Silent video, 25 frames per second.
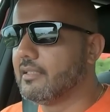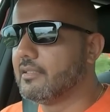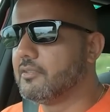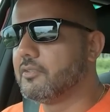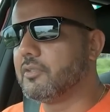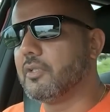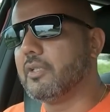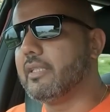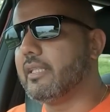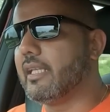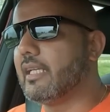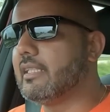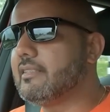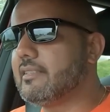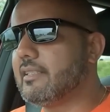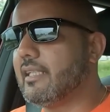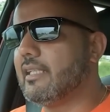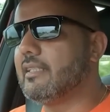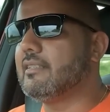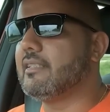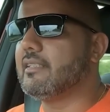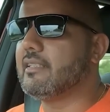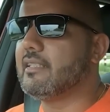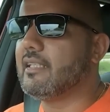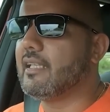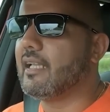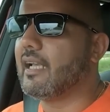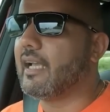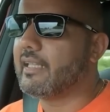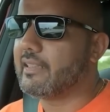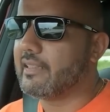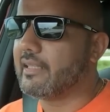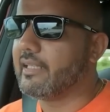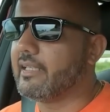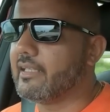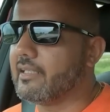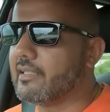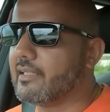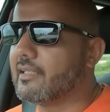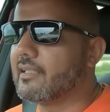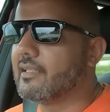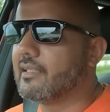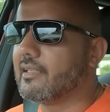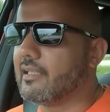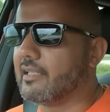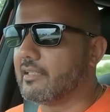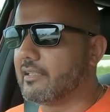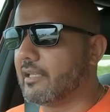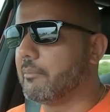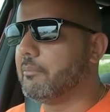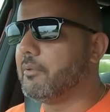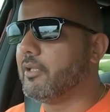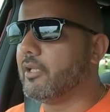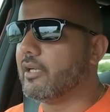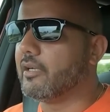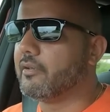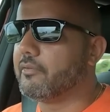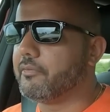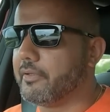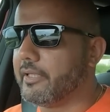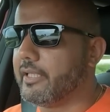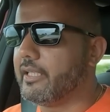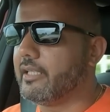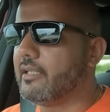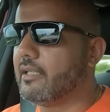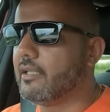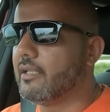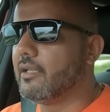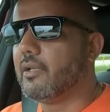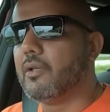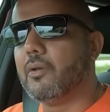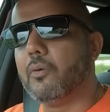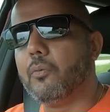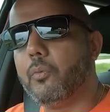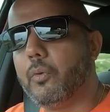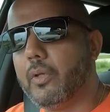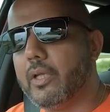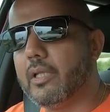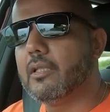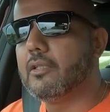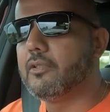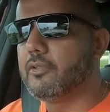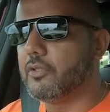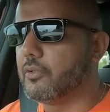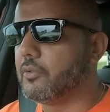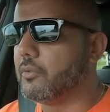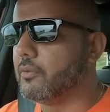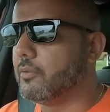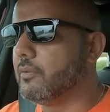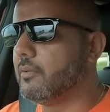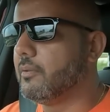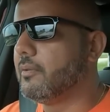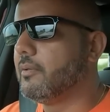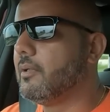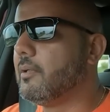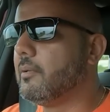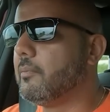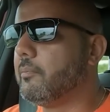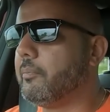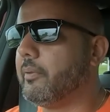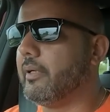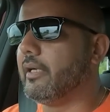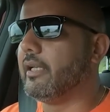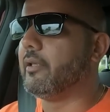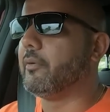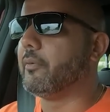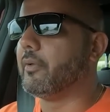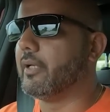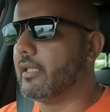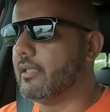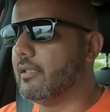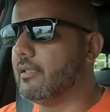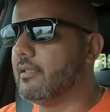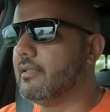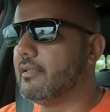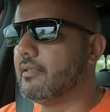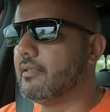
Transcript: So in that sense, I think the WRV will do pretty well.